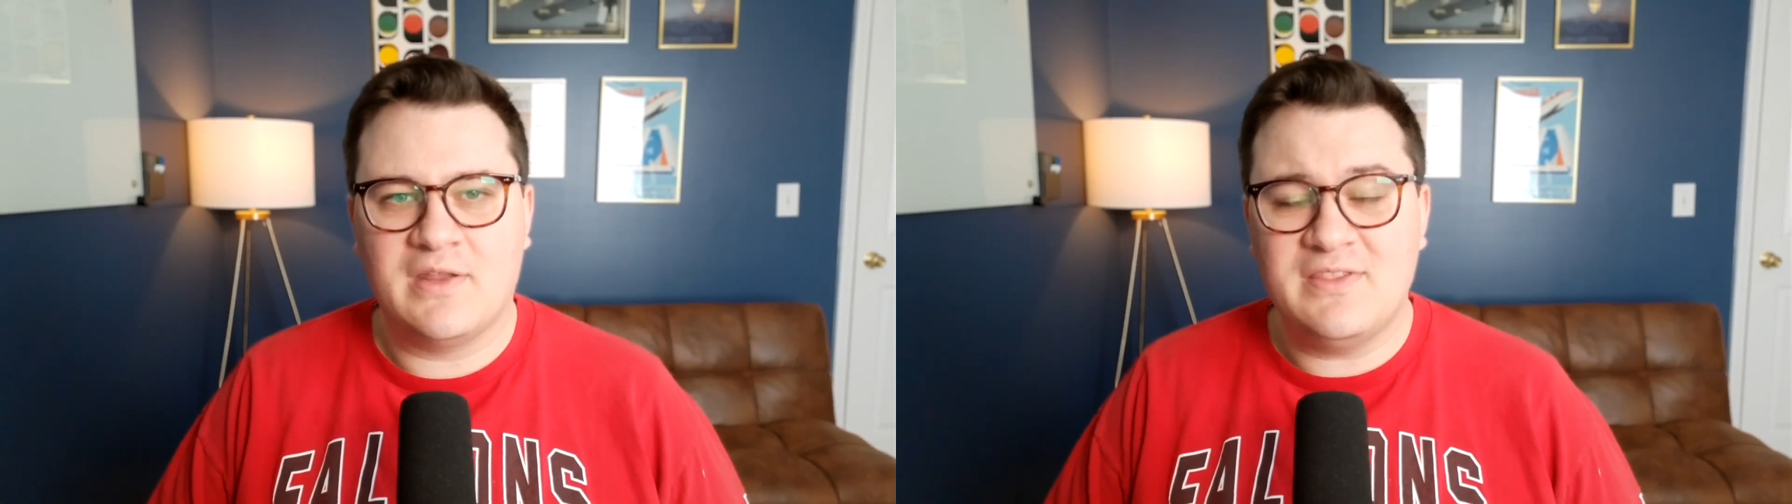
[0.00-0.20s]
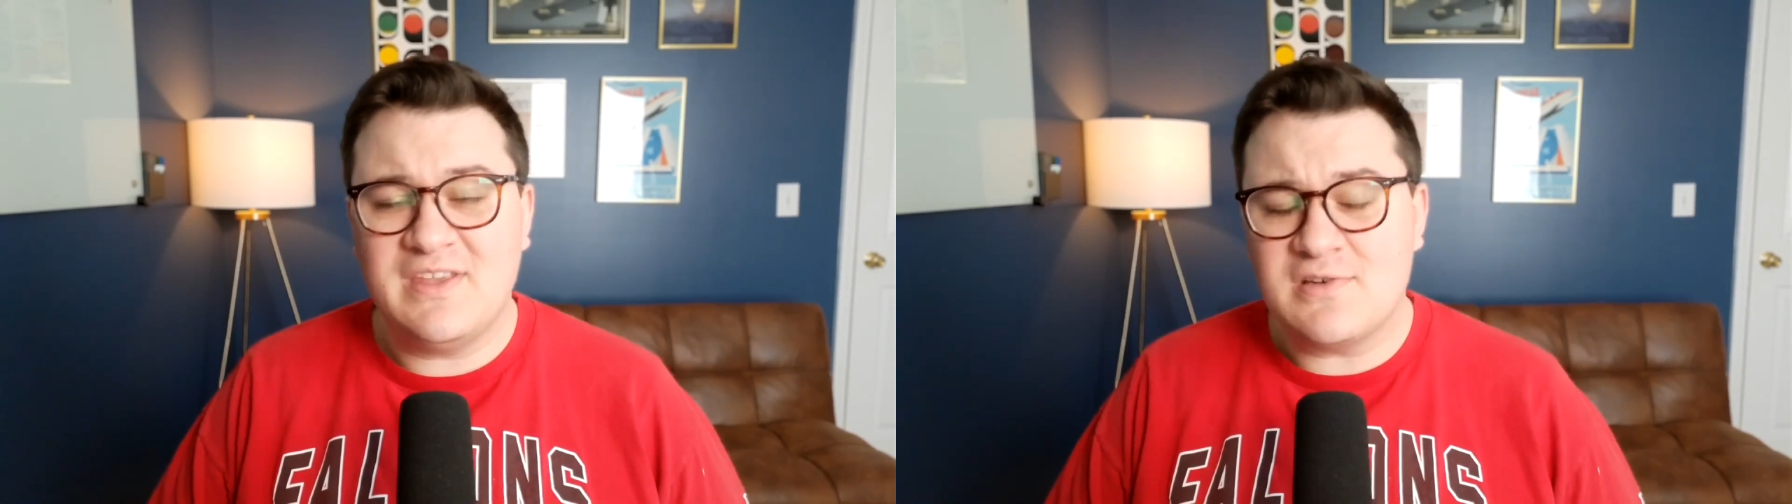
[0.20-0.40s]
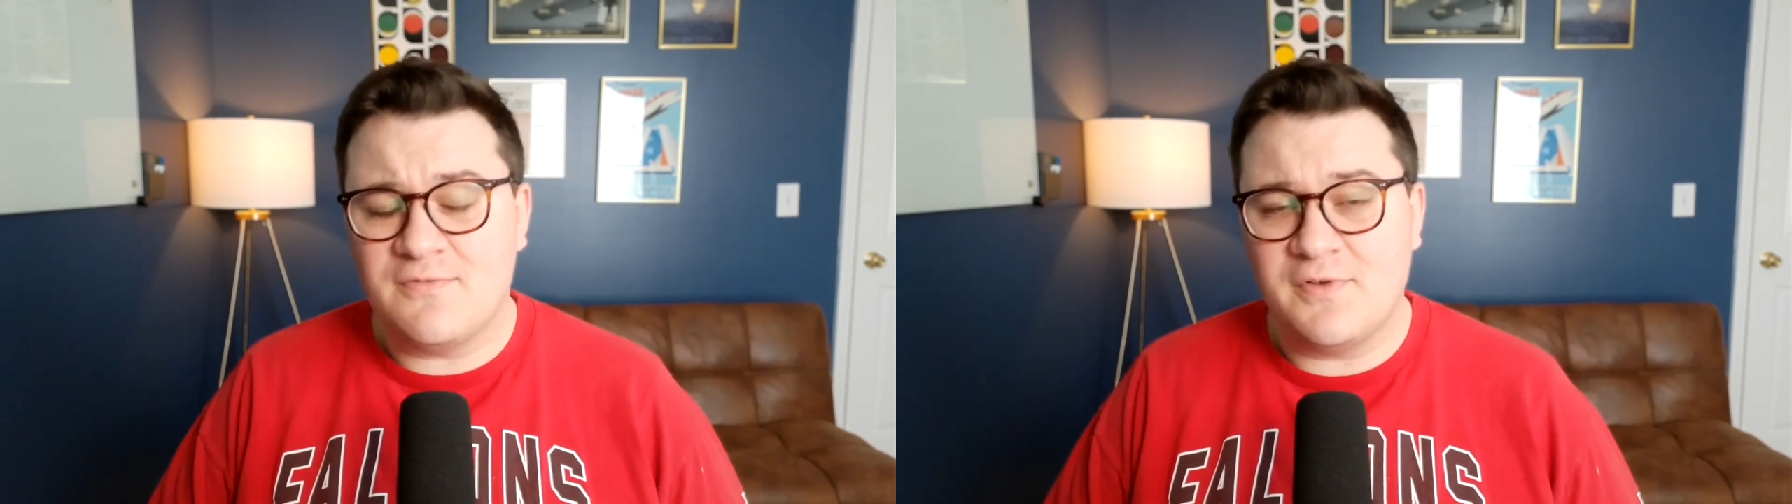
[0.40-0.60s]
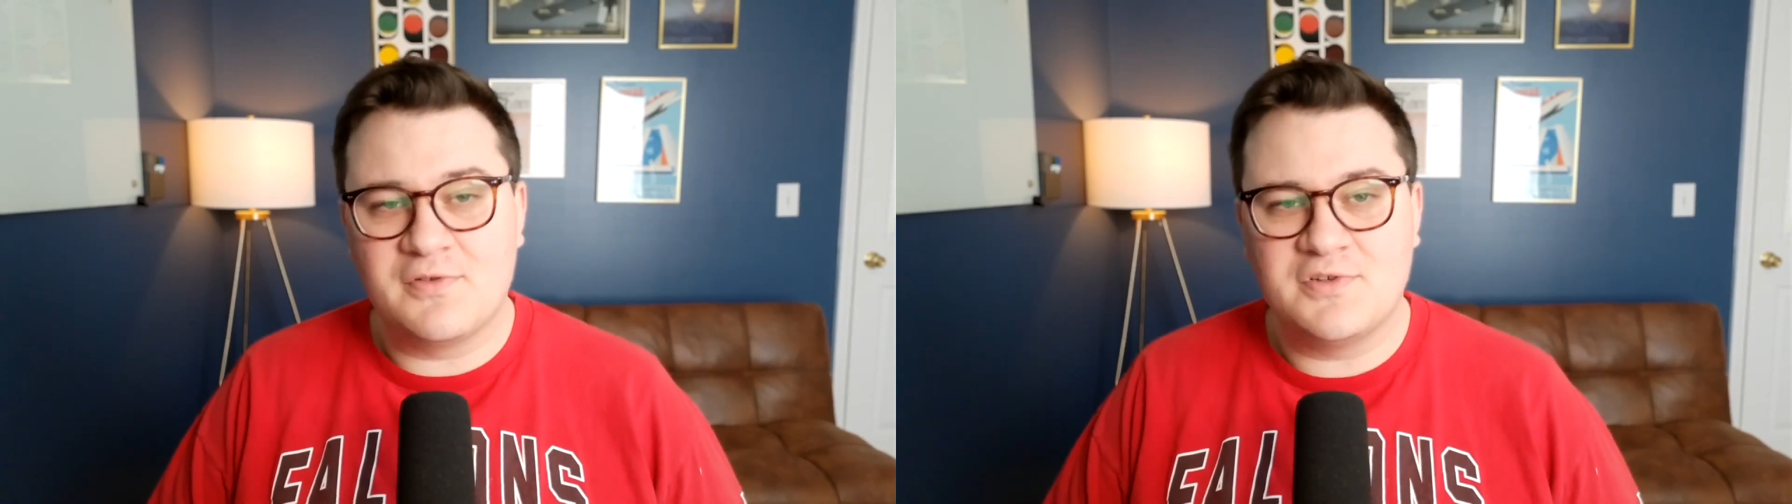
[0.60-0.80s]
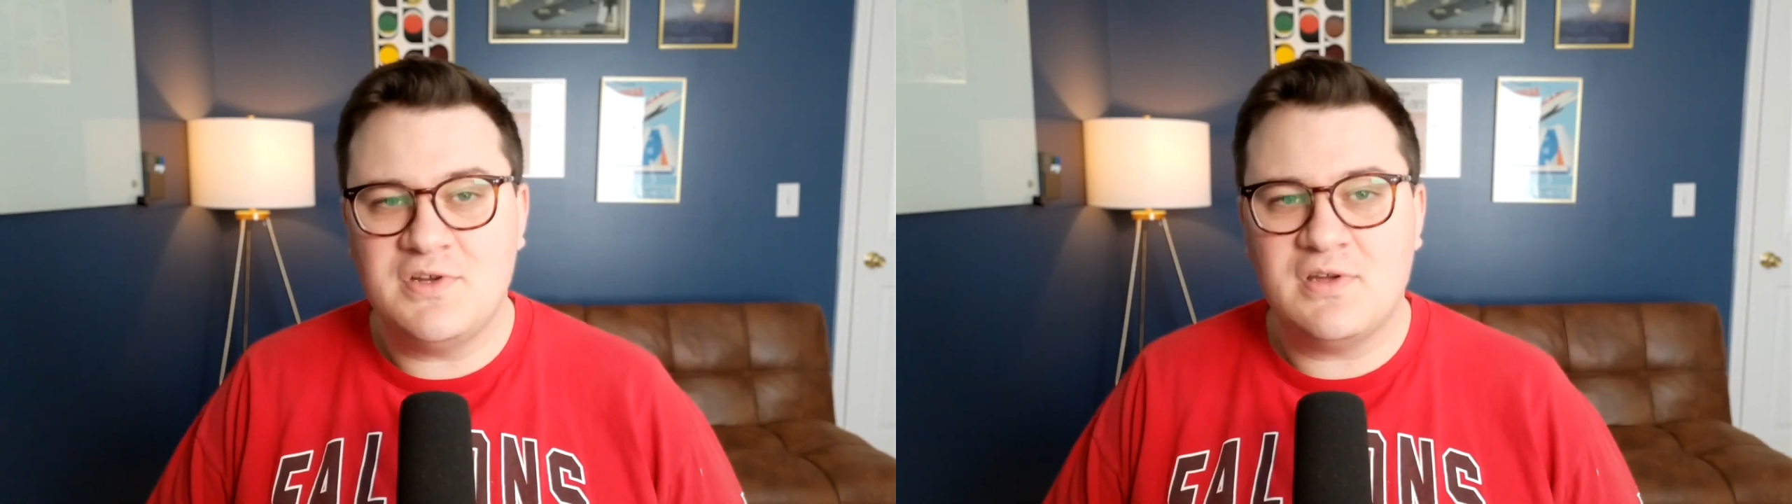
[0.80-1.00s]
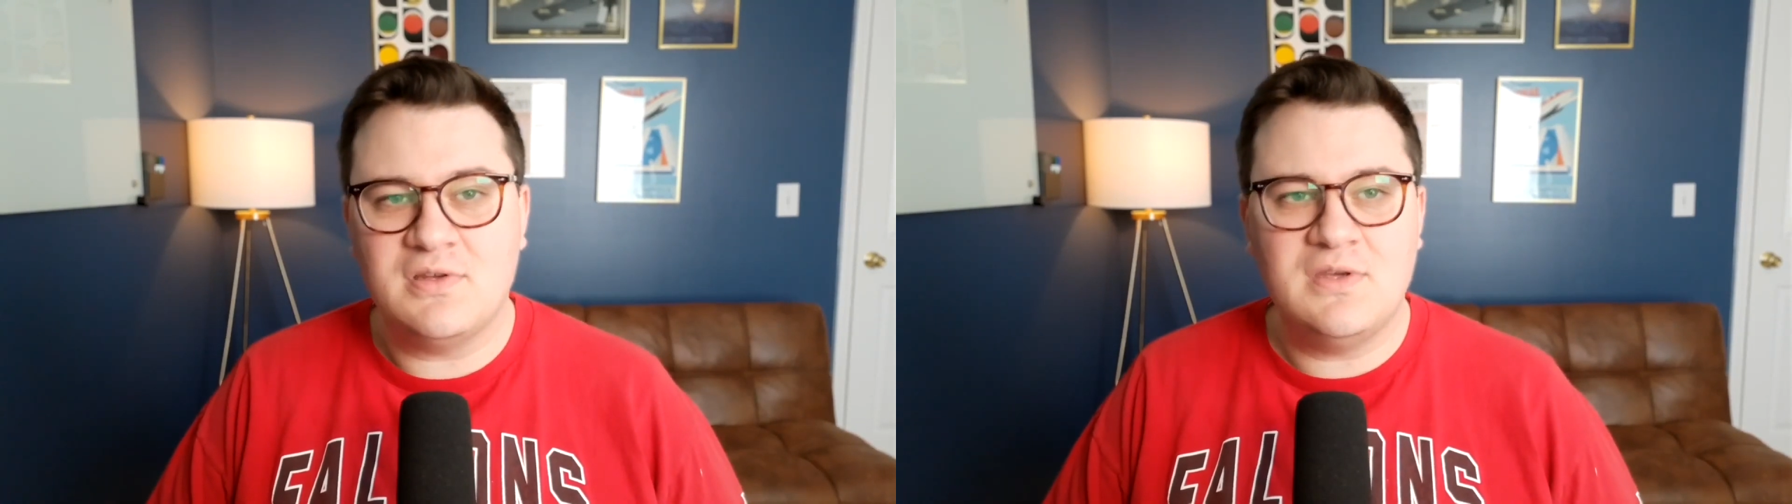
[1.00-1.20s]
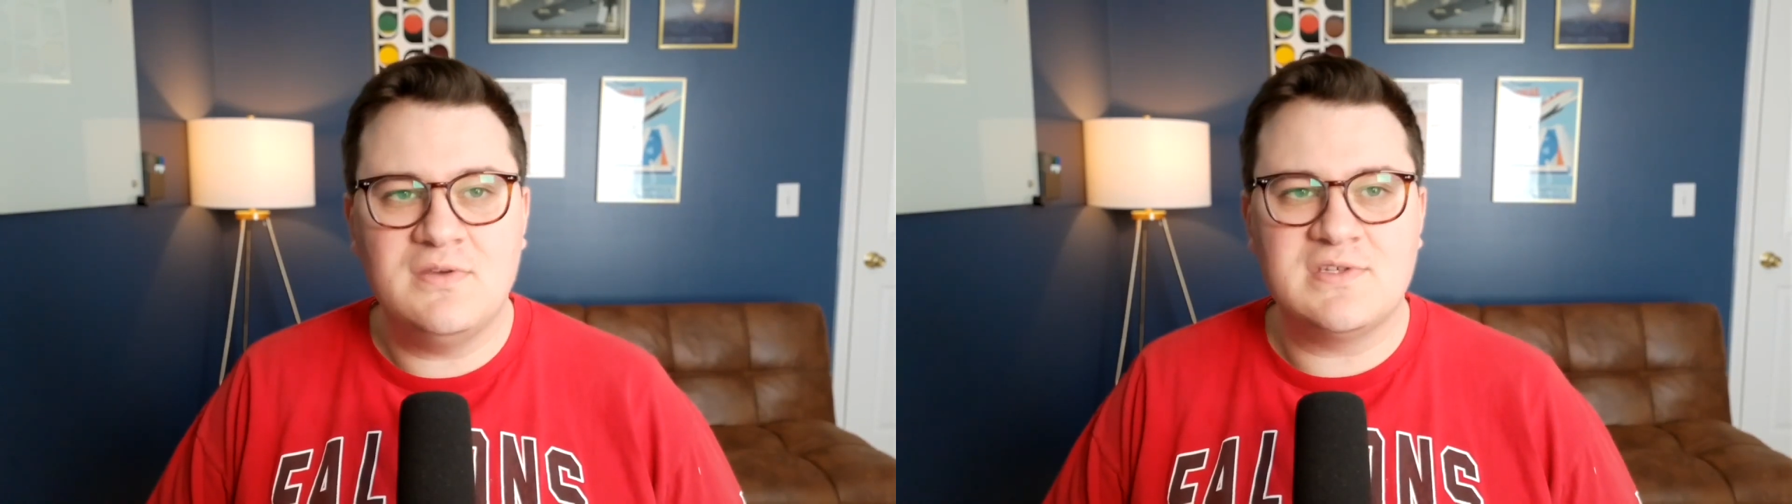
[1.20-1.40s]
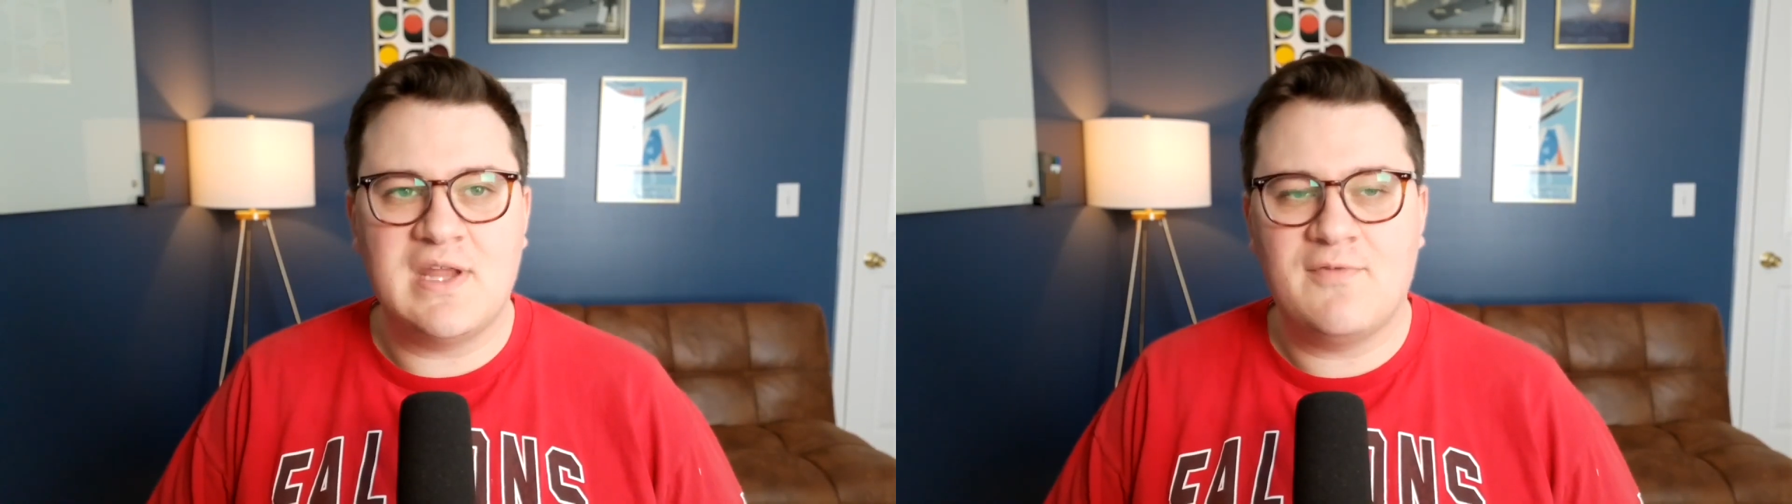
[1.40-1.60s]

And these are filters you can use in